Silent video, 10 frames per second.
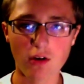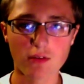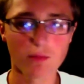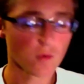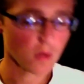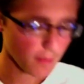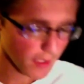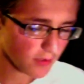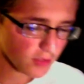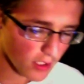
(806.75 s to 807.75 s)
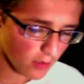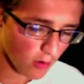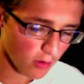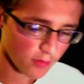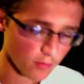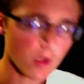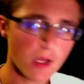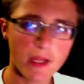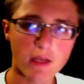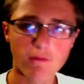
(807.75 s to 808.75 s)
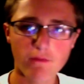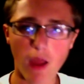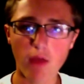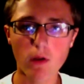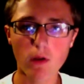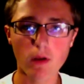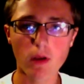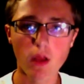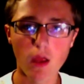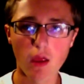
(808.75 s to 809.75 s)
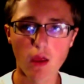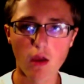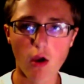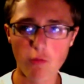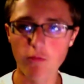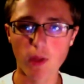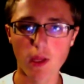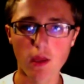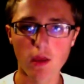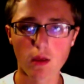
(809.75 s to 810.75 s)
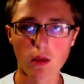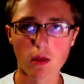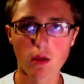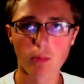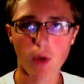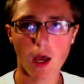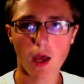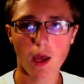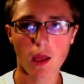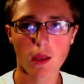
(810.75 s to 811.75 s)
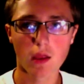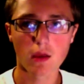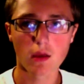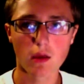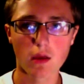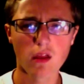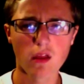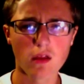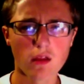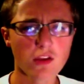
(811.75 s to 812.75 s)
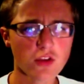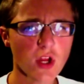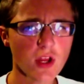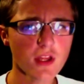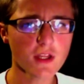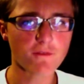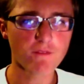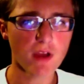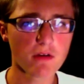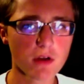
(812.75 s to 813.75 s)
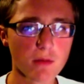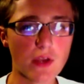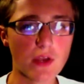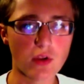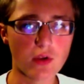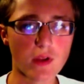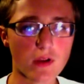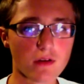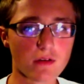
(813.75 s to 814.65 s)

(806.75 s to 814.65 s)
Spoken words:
We're going to make this channel awesome. We're going to get to 500, hopefully by... Let's try and get to 500 by New Year's.